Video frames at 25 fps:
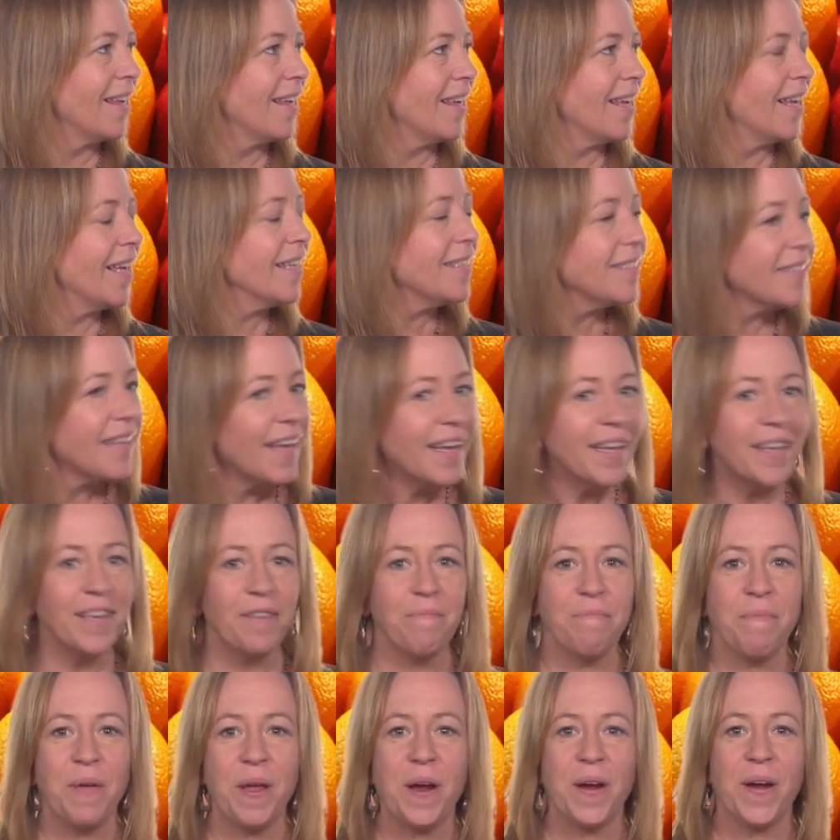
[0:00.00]
It's like
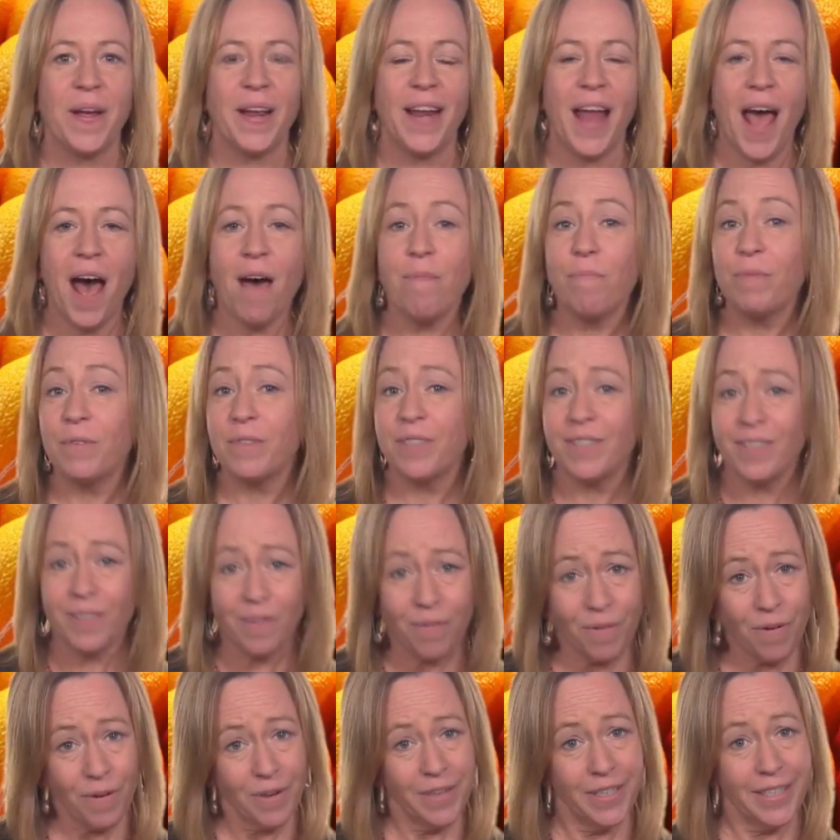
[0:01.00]
comparing apples and
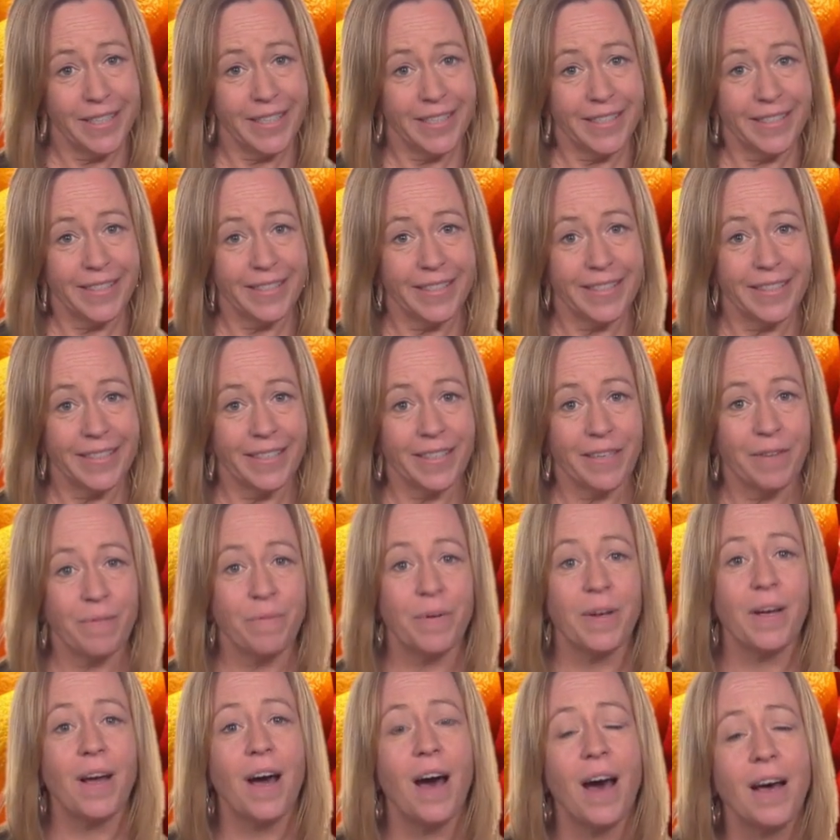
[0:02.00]
oranges.
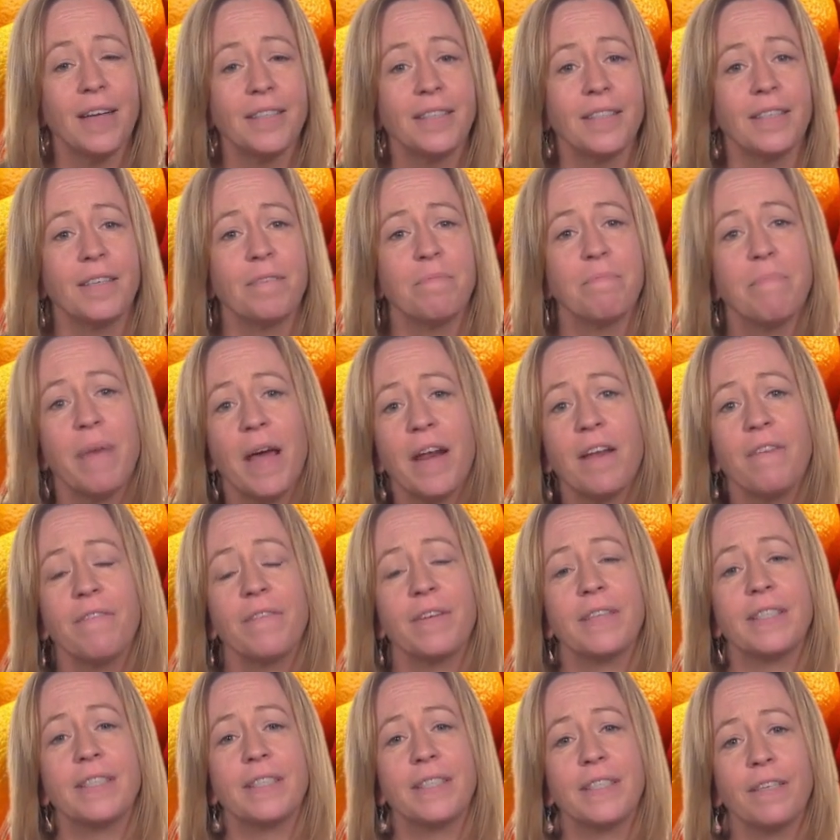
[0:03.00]
When costs and
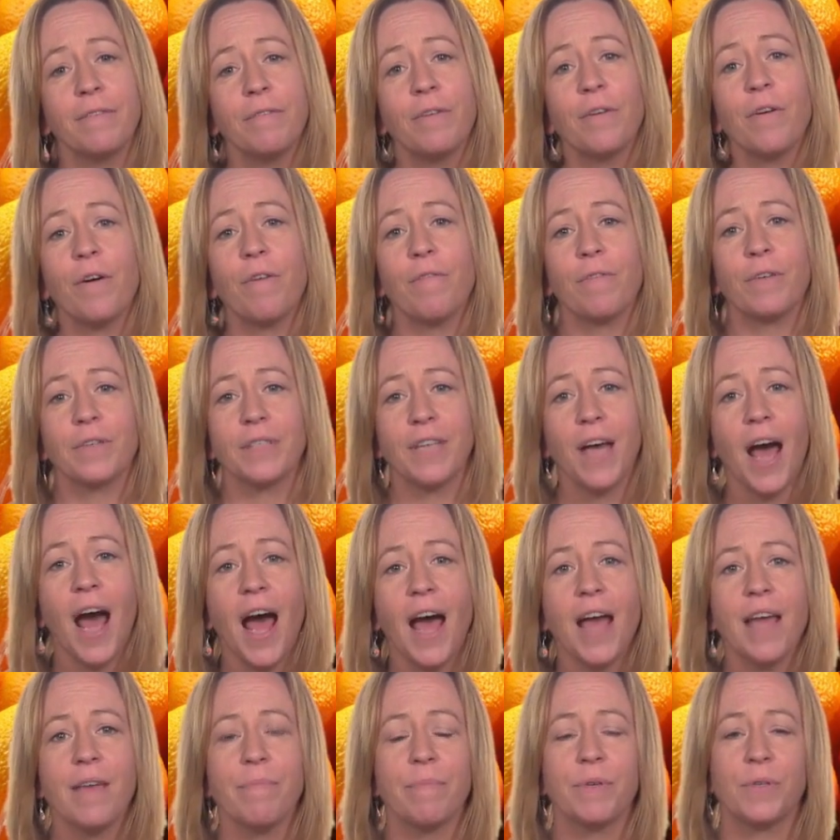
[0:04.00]
benefits differ over
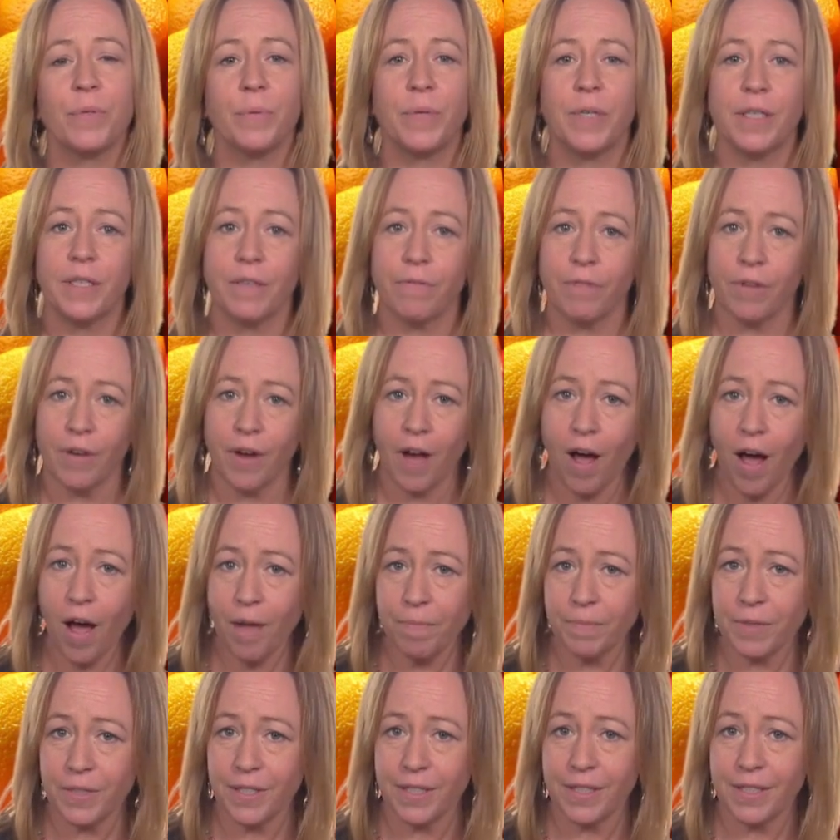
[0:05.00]
time between different
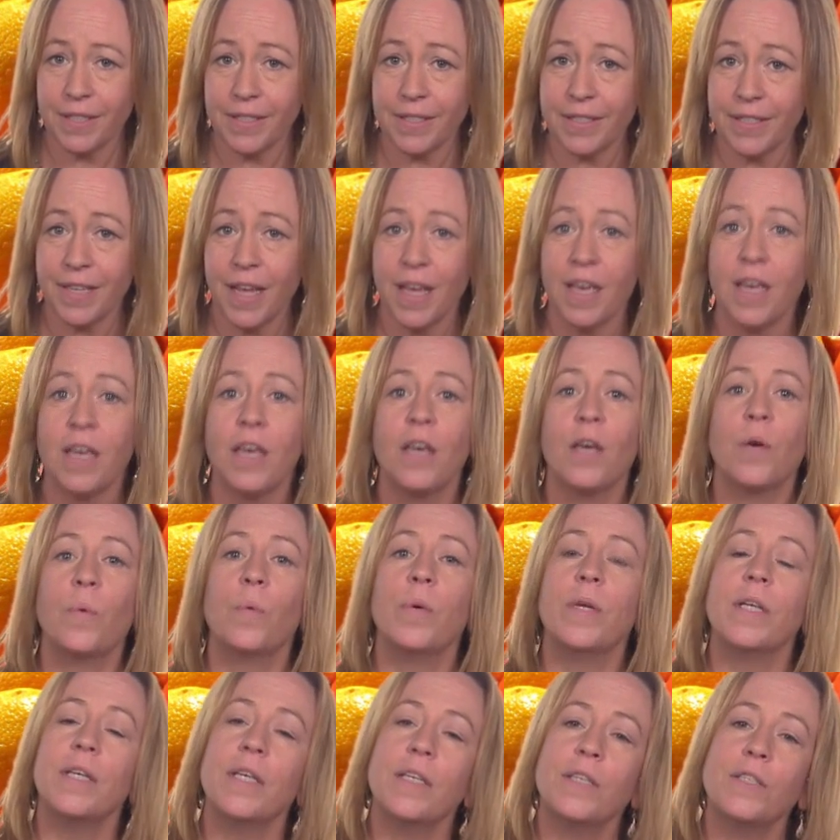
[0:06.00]
options,
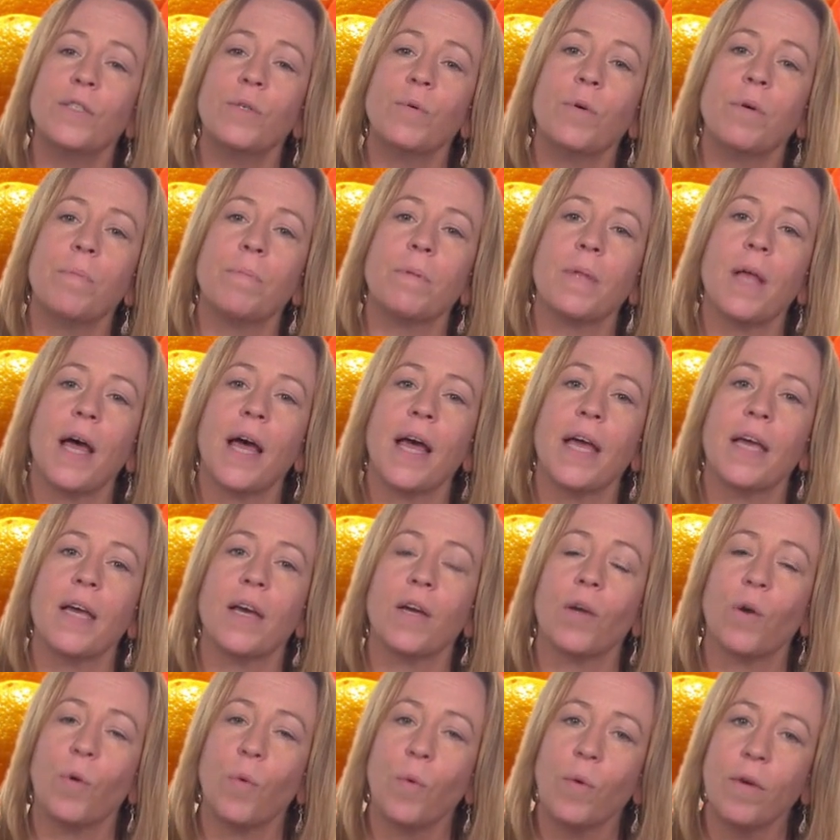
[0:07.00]
we need to apply
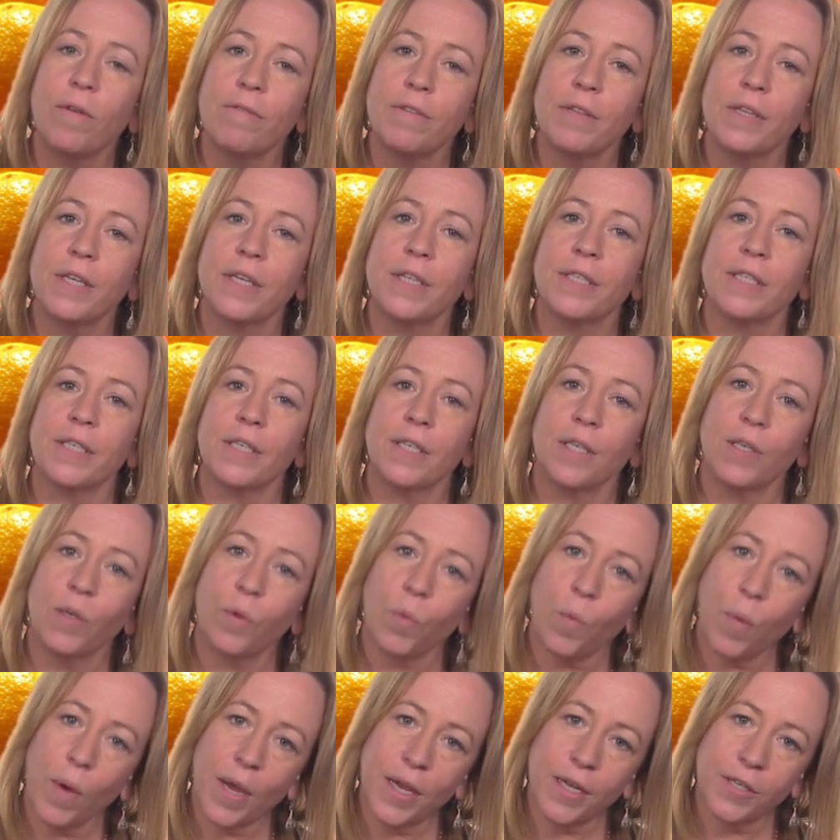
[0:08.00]
equivalent
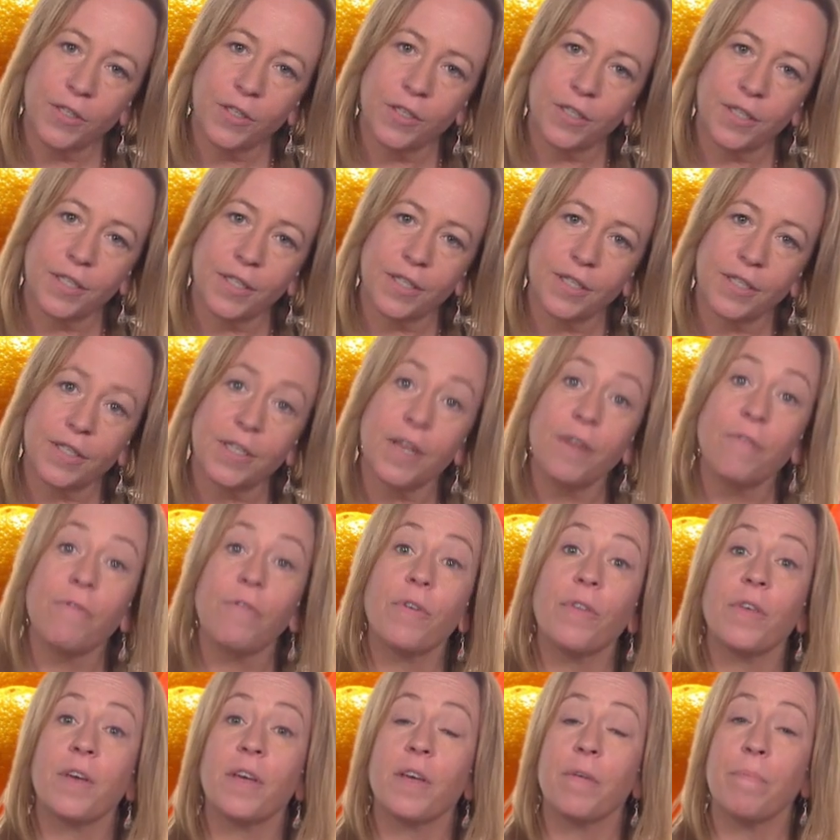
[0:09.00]
equations
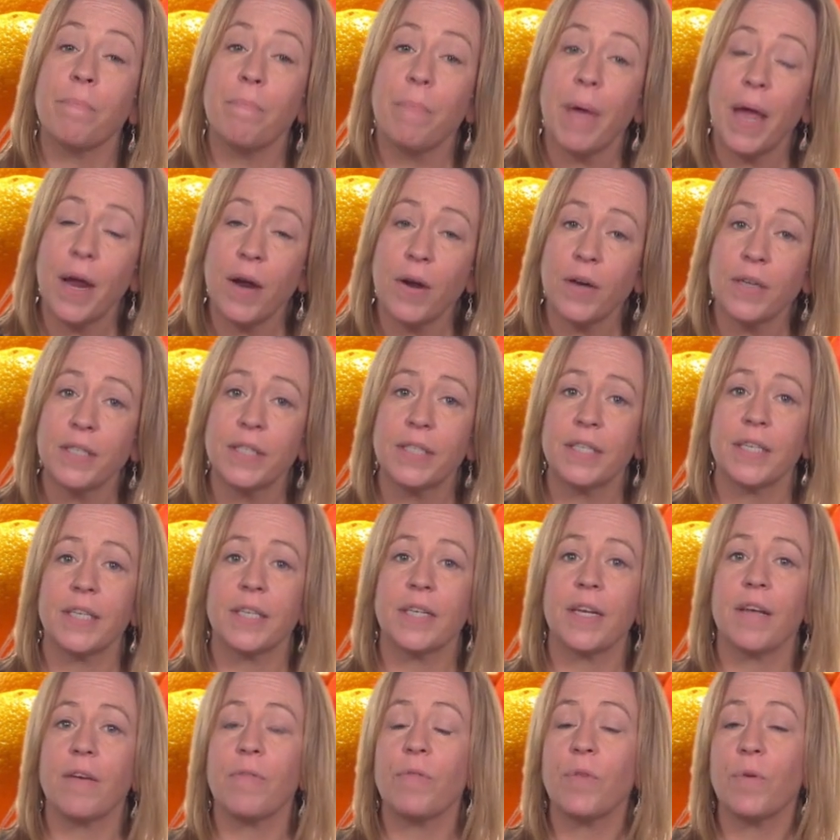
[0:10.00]
for the
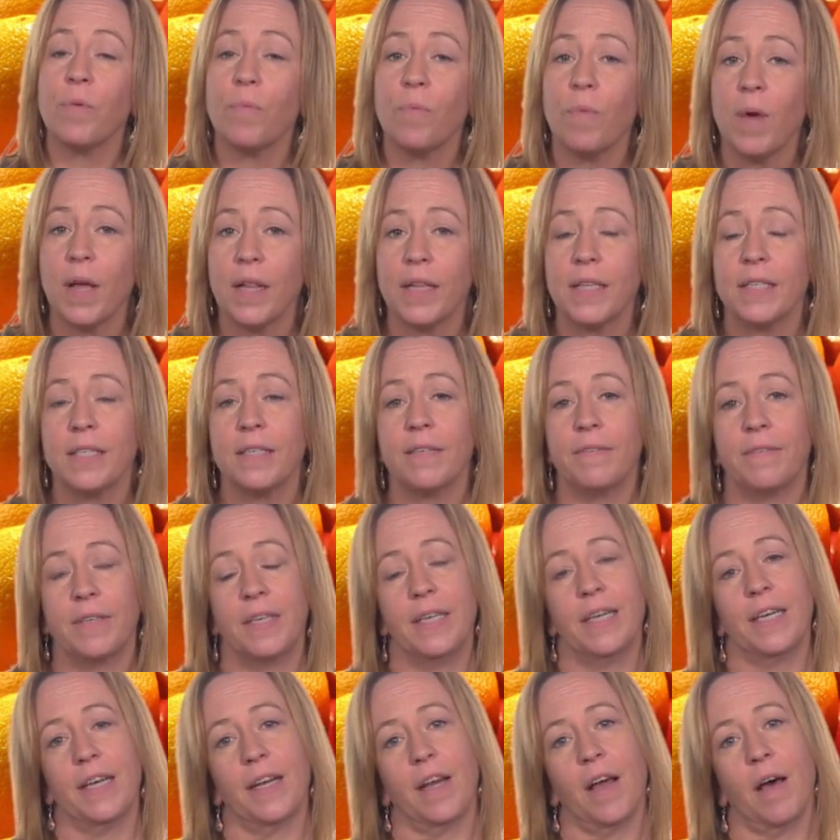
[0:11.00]
comparison of the relative
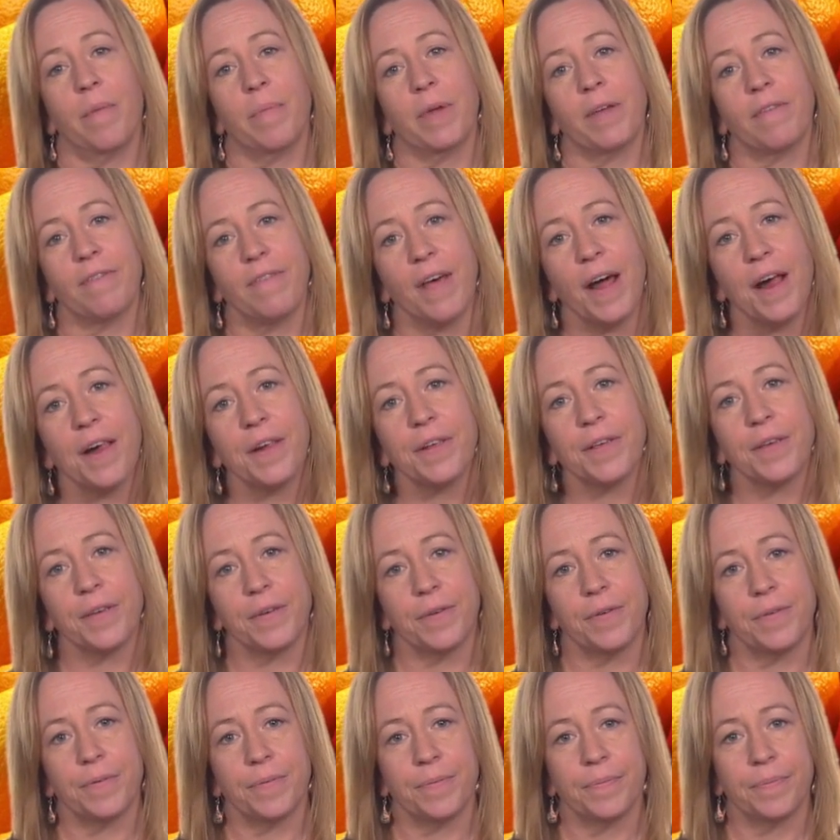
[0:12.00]
economic
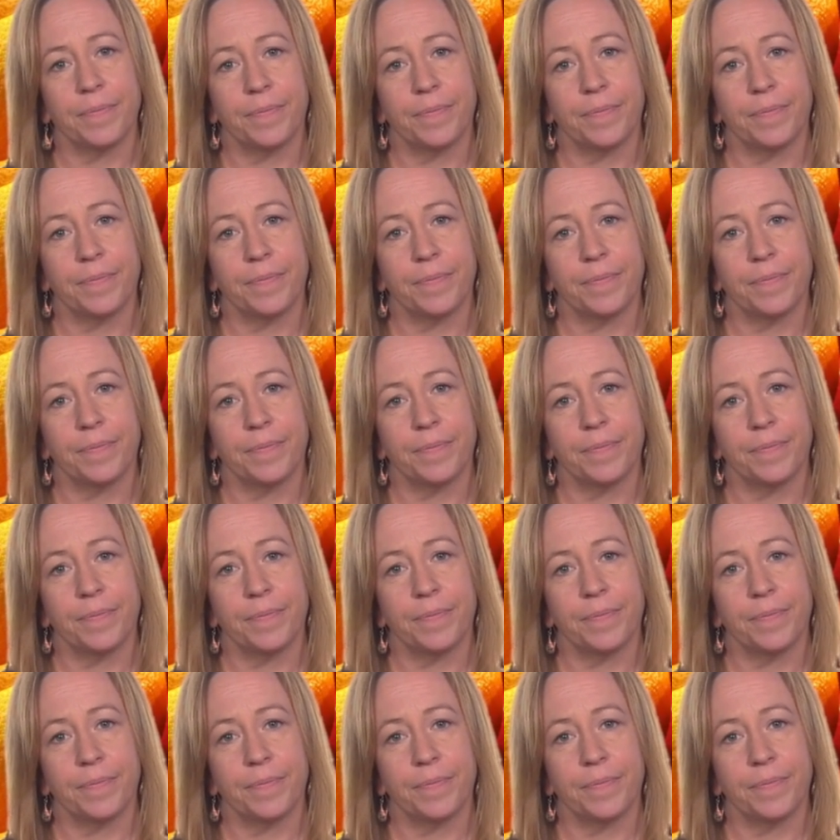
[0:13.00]
value.